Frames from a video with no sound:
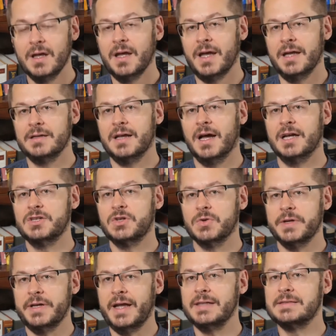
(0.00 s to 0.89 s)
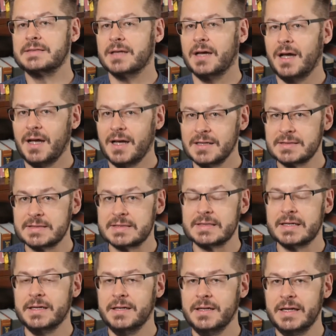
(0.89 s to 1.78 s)
And God creates us
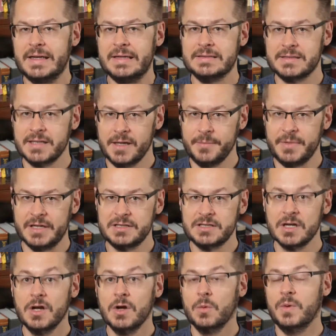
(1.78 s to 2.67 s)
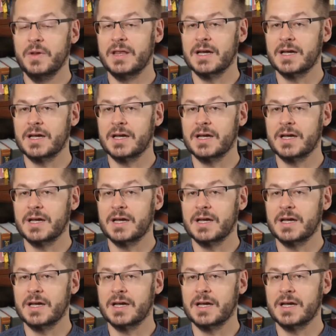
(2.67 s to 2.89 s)
in his image with a